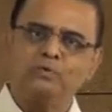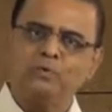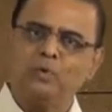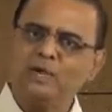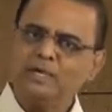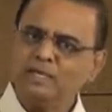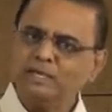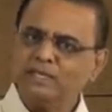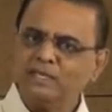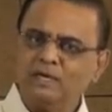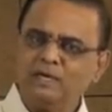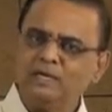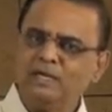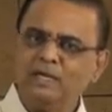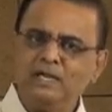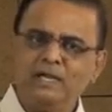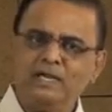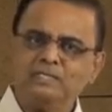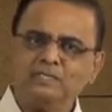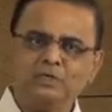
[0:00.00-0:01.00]
20,
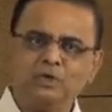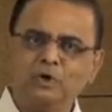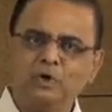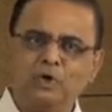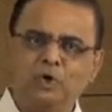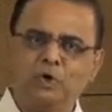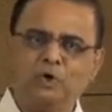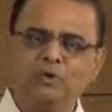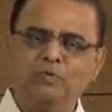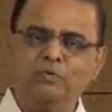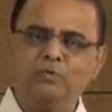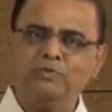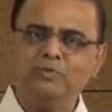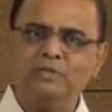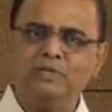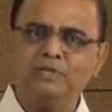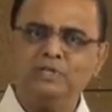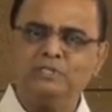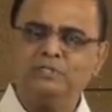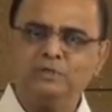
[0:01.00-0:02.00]
30 years ago,
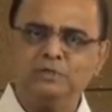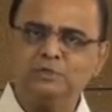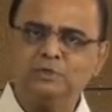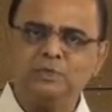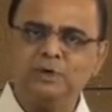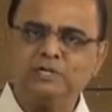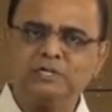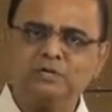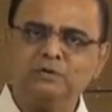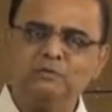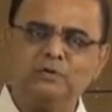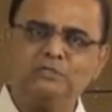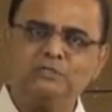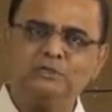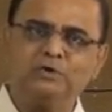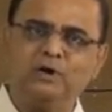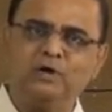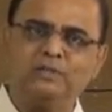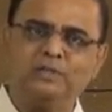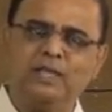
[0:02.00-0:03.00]
the situation
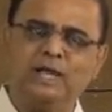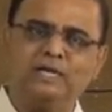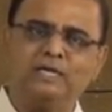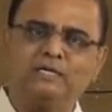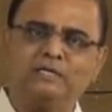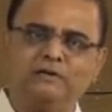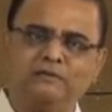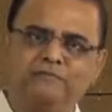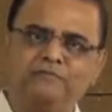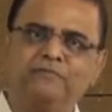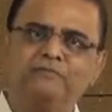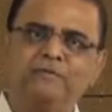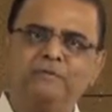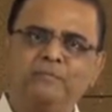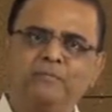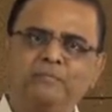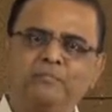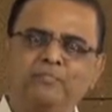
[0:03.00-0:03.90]
was not that tough.